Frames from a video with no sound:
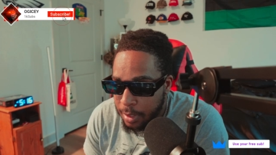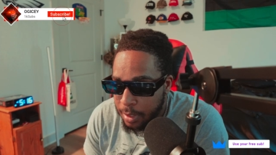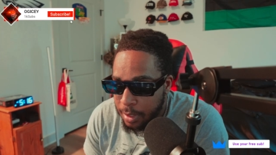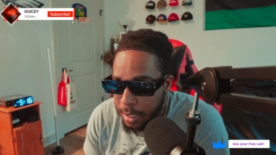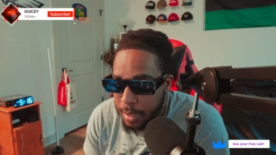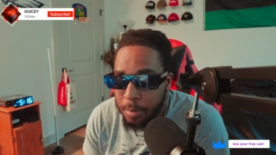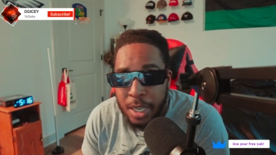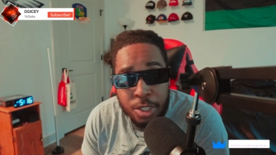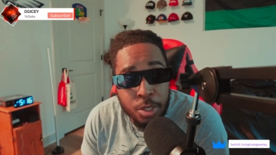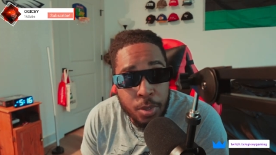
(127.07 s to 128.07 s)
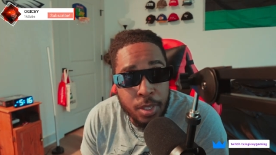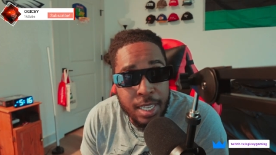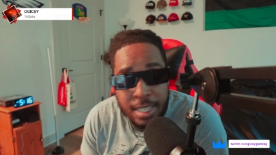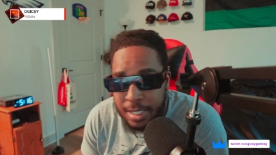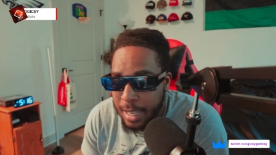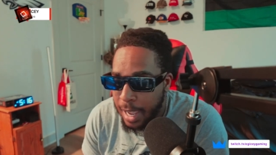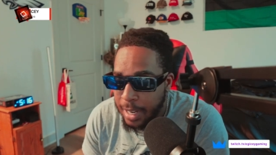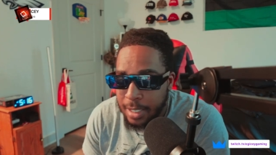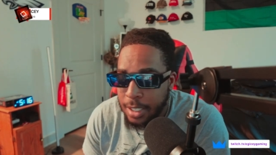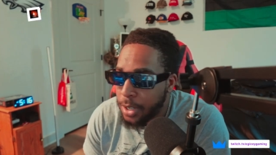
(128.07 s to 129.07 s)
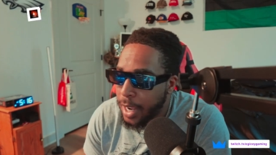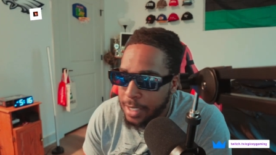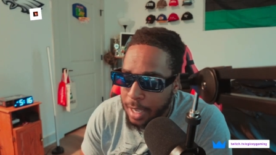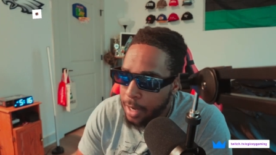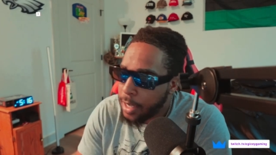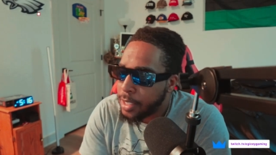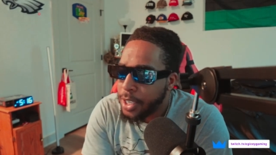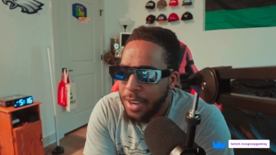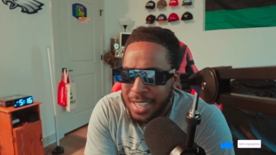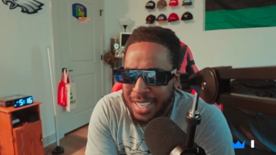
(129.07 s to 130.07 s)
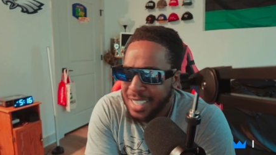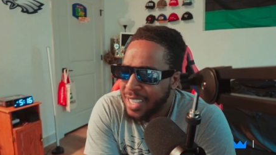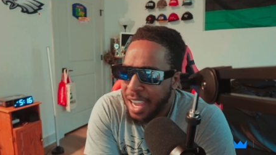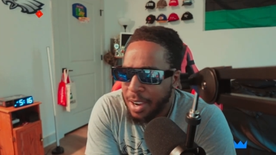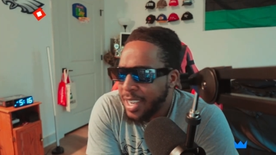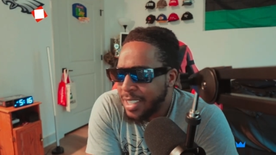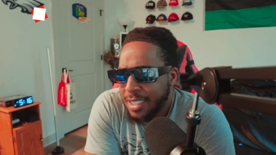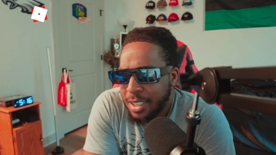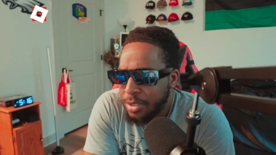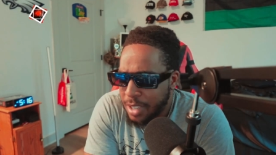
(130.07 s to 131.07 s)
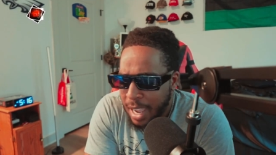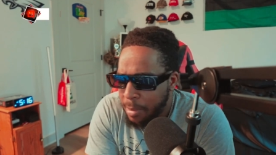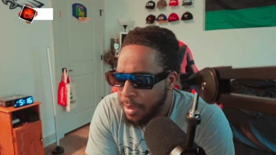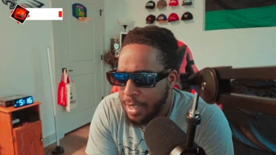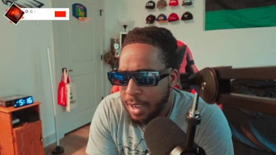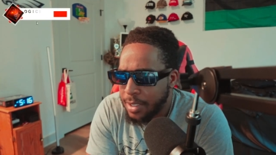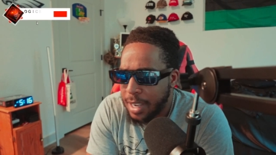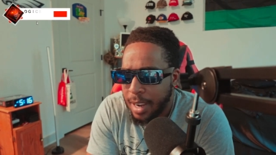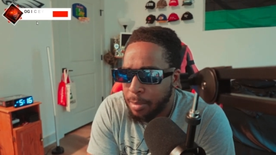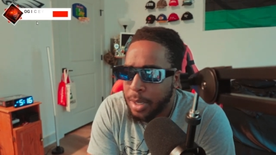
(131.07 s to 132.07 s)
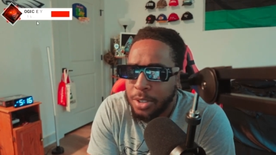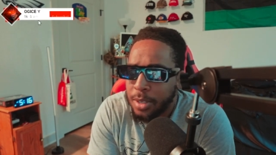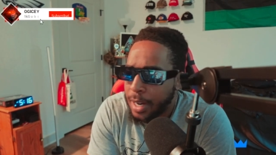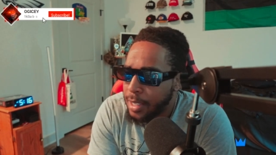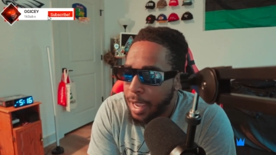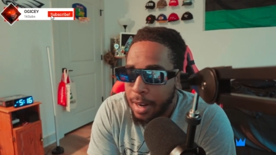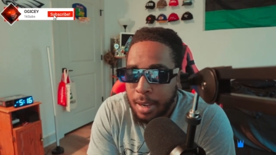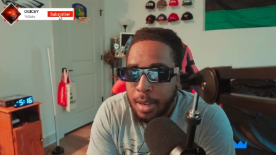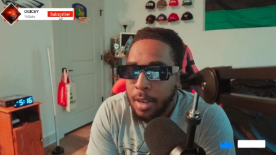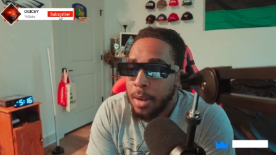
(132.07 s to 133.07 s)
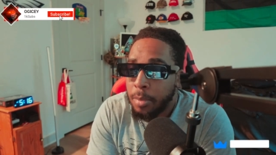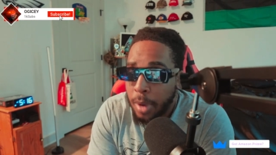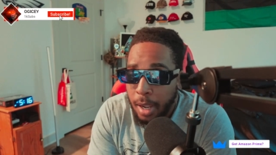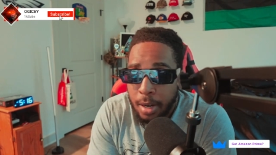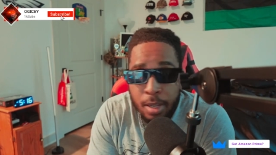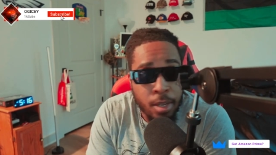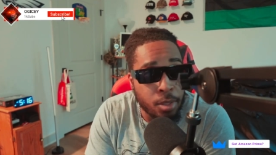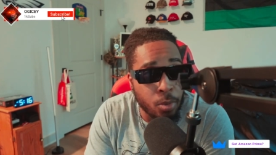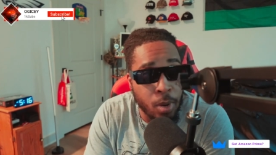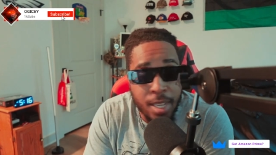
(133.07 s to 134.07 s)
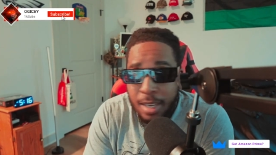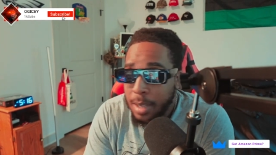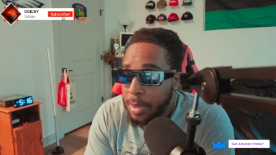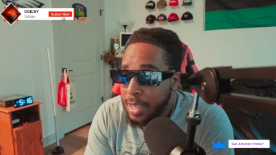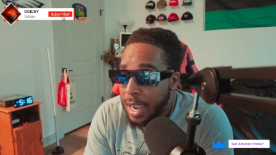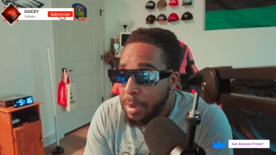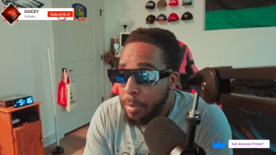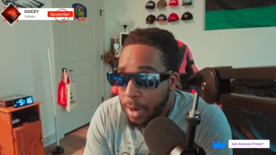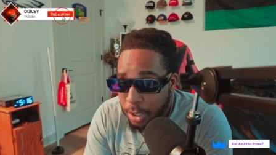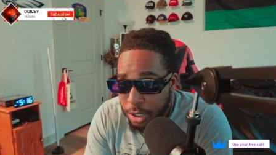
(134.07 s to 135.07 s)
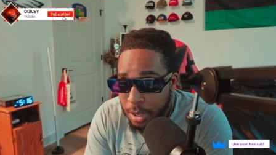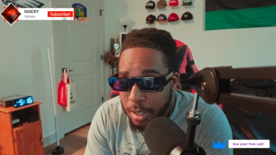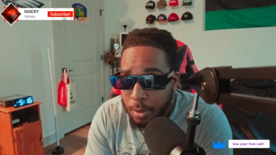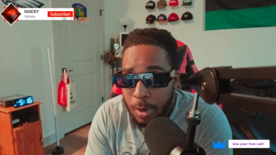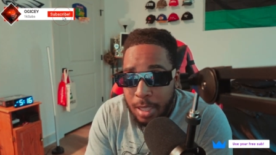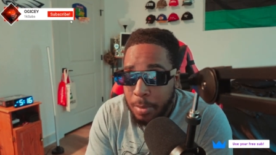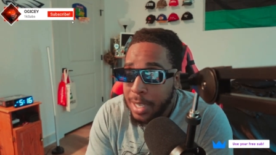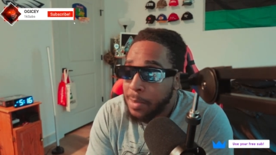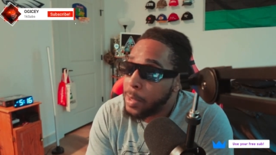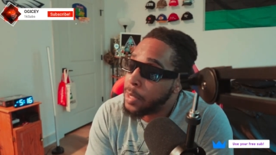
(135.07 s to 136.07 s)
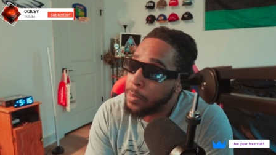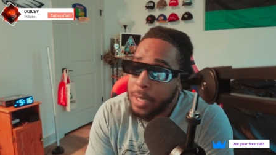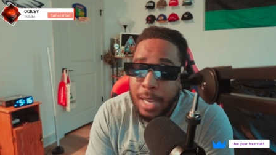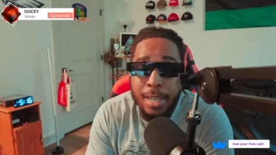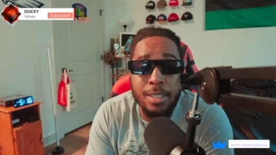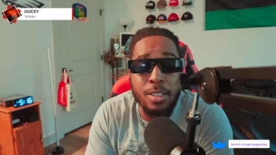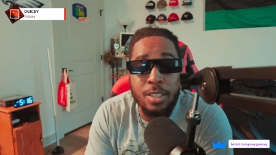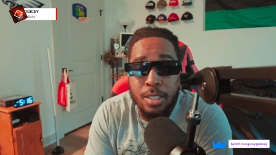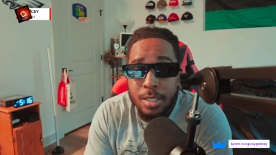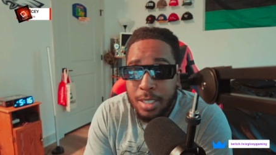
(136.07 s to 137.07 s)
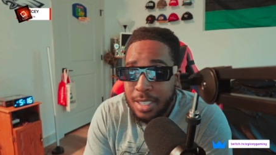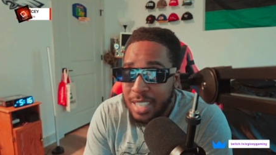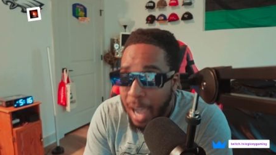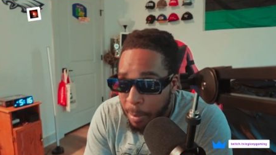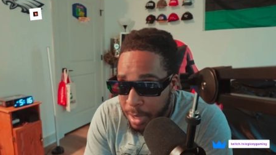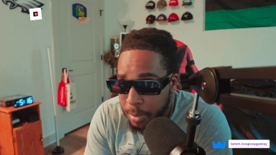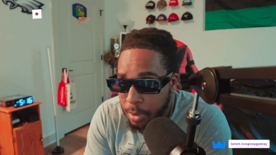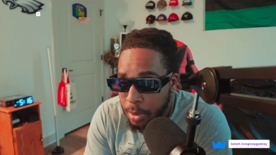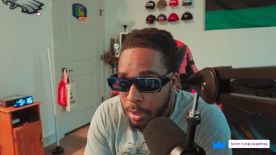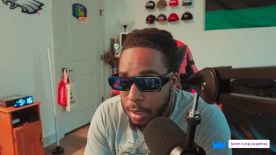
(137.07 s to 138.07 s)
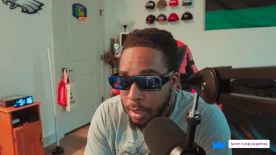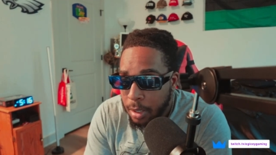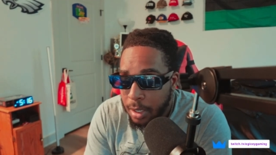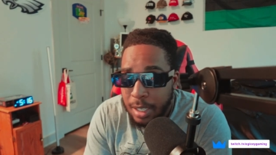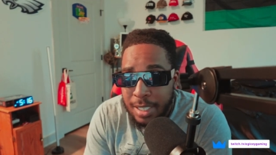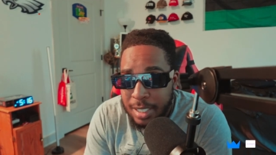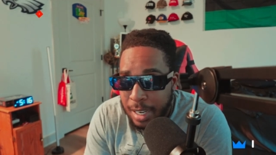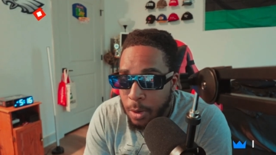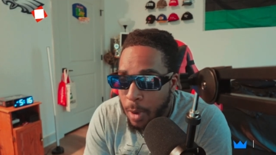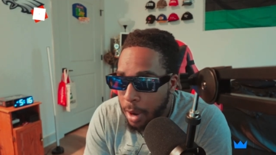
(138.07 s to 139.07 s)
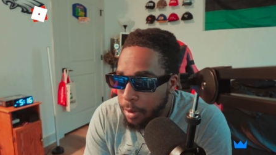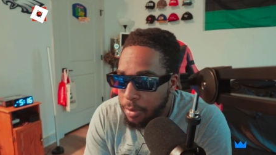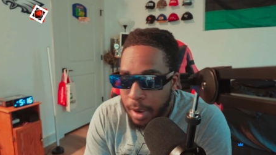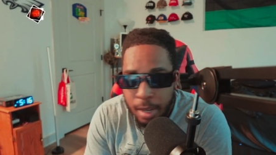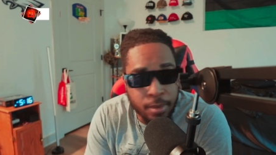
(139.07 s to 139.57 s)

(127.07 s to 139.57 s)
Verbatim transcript: He beats you on the inside. He still has that he still has that style. He can still jab on the outside and beat you like that. But the way that he became a puncher and the way that he be, began to stop people, look at that second Wilder fight.